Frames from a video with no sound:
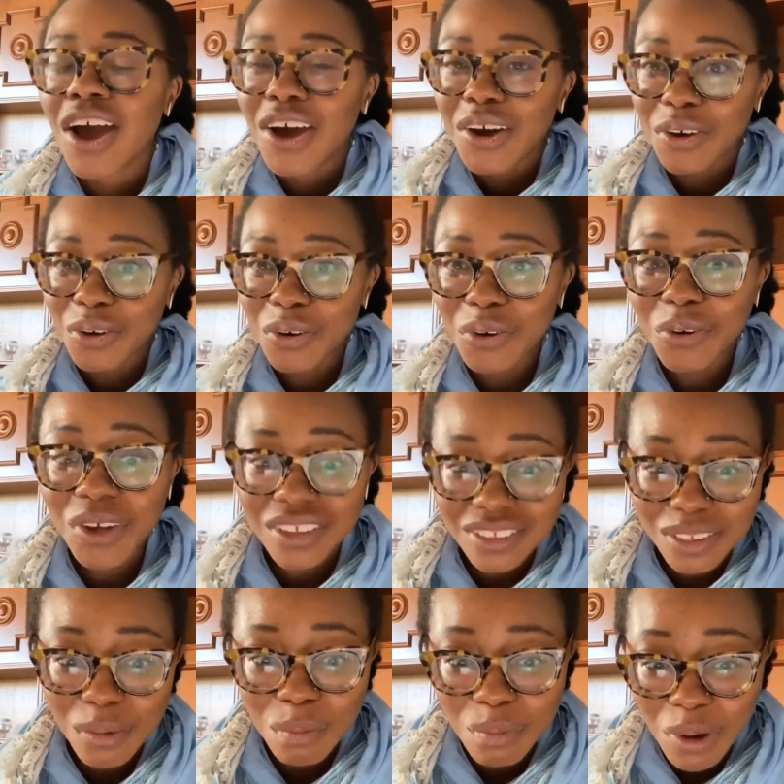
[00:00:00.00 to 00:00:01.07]
Who is
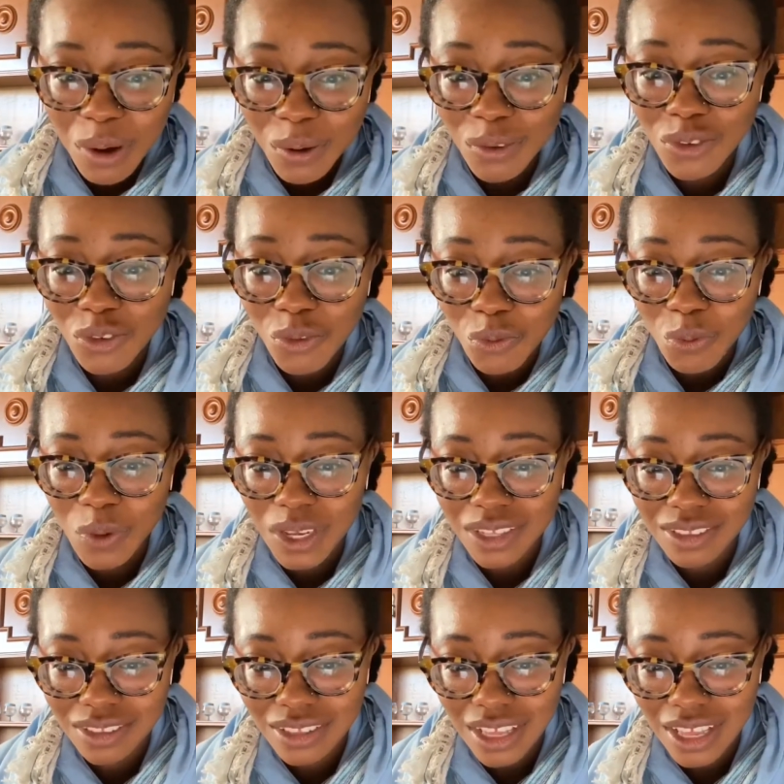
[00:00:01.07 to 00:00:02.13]
the most
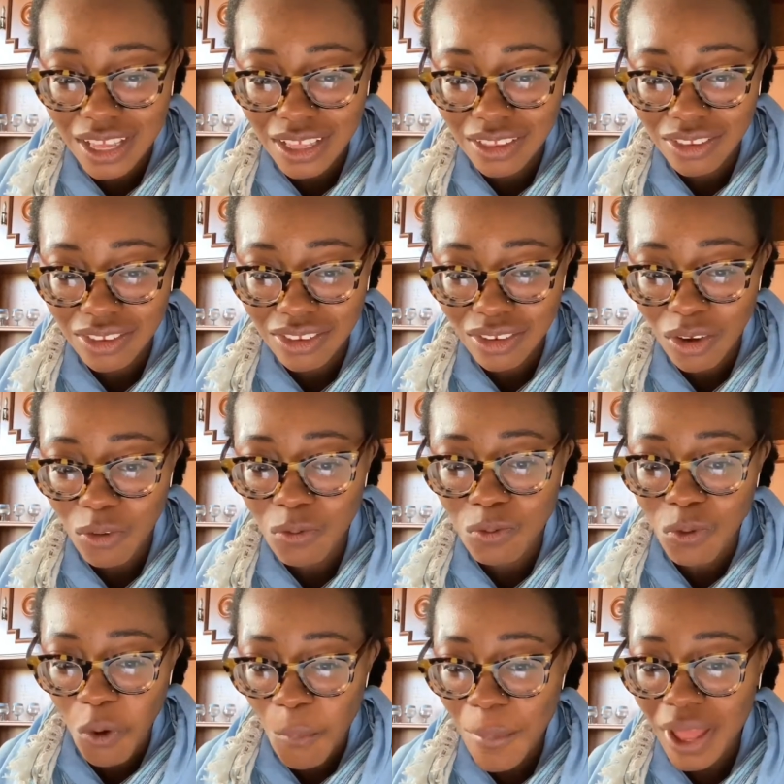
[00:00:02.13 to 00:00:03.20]
recent
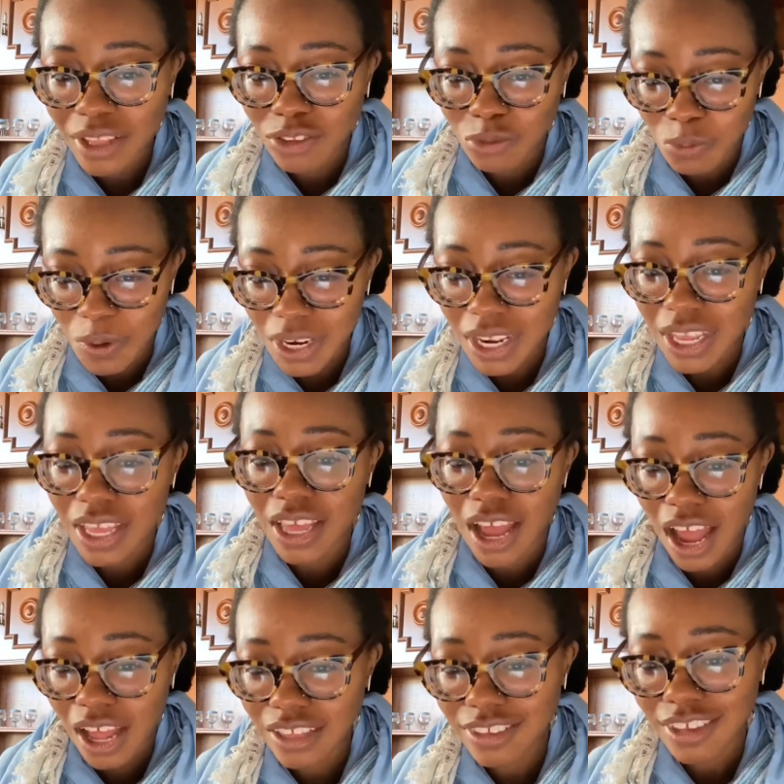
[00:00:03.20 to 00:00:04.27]
romance reading
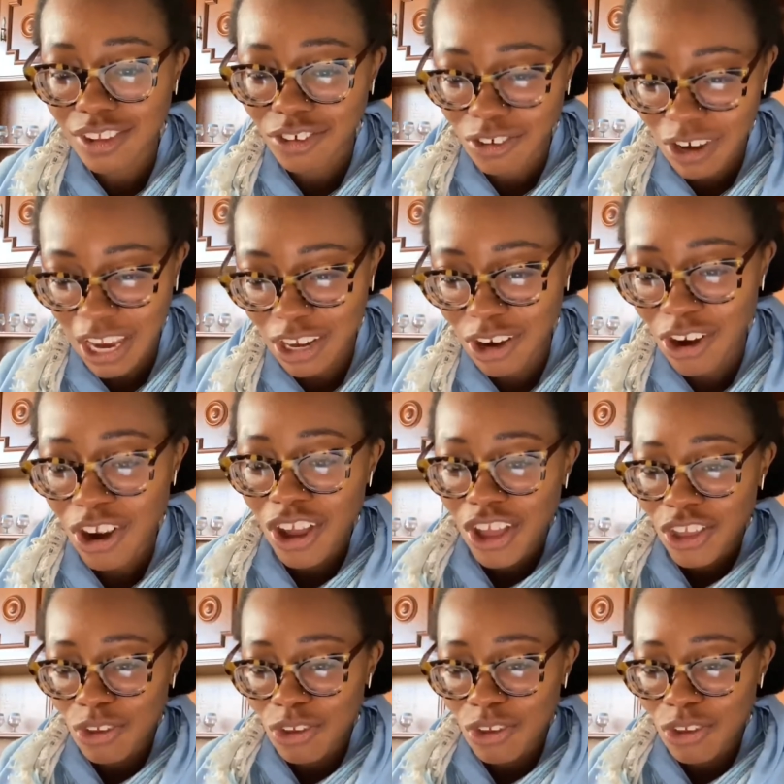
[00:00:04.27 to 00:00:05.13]
content creator